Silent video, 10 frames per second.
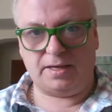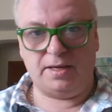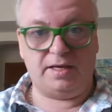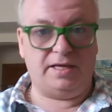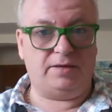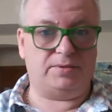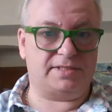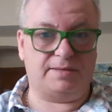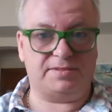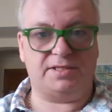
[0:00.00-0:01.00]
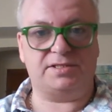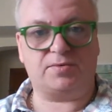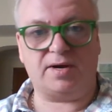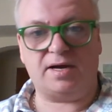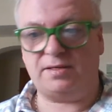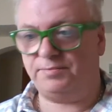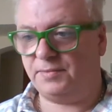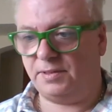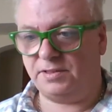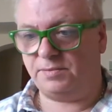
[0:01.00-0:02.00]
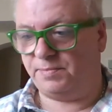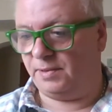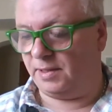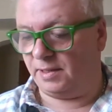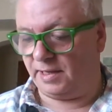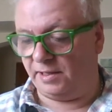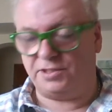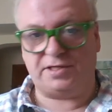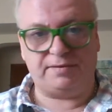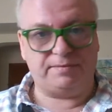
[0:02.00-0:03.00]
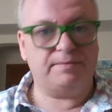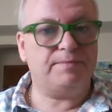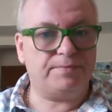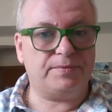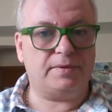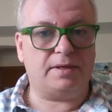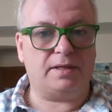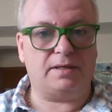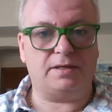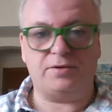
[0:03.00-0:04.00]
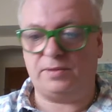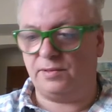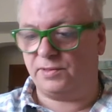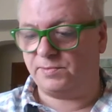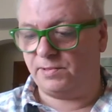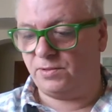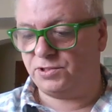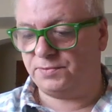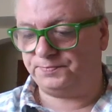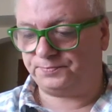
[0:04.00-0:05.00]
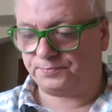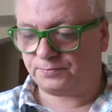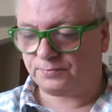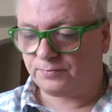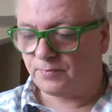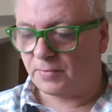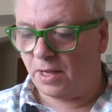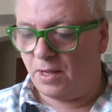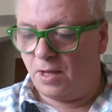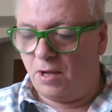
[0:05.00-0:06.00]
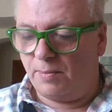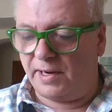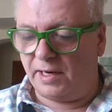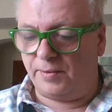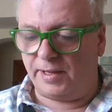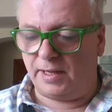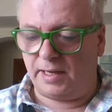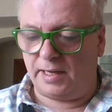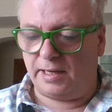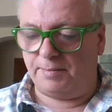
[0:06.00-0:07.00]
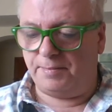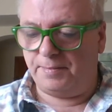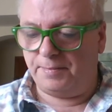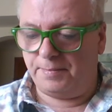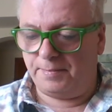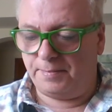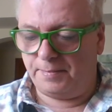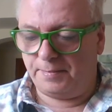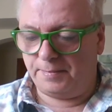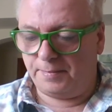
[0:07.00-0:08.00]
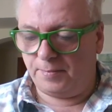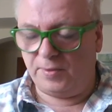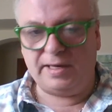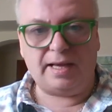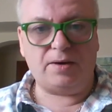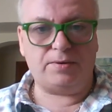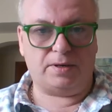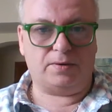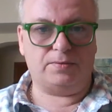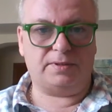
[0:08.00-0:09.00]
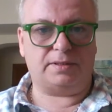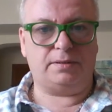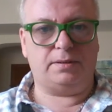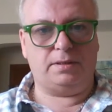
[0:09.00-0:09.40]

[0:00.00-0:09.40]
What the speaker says: E equals mc squared, energy in a nuclear explosion. But anyway, we now know that